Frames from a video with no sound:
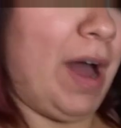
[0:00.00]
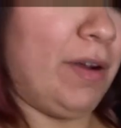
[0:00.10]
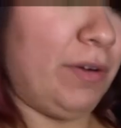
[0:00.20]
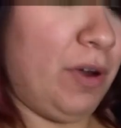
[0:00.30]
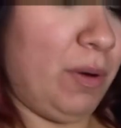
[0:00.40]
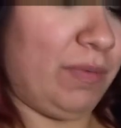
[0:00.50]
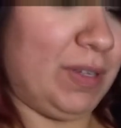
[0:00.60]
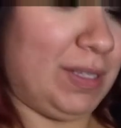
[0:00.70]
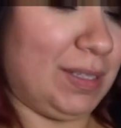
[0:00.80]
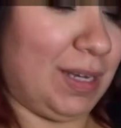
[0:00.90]
I don't know if
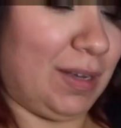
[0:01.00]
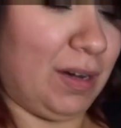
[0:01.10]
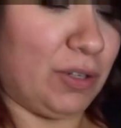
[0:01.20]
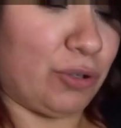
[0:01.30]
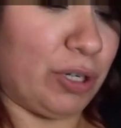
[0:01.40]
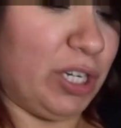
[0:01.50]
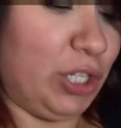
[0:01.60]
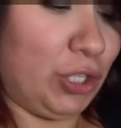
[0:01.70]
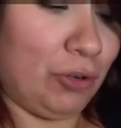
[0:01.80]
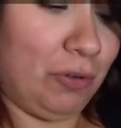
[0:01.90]
this is like a
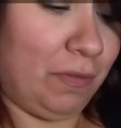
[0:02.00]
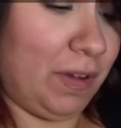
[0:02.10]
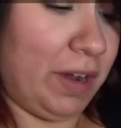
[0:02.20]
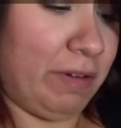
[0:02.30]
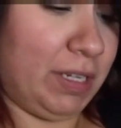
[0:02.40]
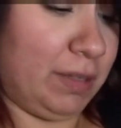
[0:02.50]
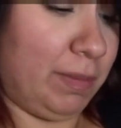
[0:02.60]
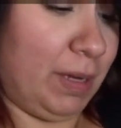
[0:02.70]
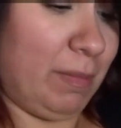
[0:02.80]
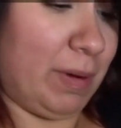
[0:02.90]
traditional flan
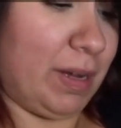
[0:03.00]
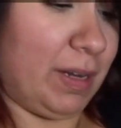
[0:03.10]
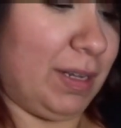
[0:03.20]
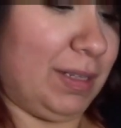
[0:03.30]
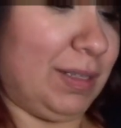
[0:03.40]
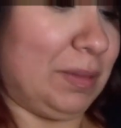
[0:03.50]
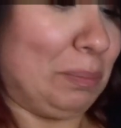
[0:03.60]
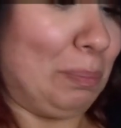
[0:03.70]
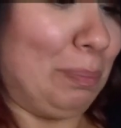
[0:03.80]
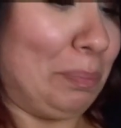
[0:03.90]
recipe, but this is
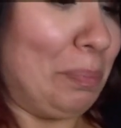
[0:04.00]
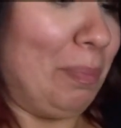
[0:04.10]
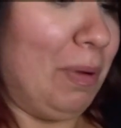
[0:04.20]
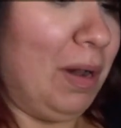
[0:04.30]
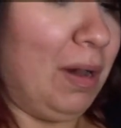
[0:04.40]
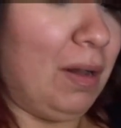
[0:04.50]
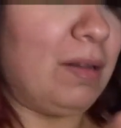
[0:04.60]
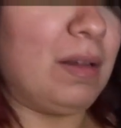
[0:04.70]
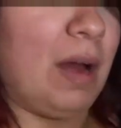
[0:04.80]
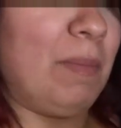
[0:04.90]

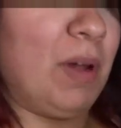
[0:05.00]
I'm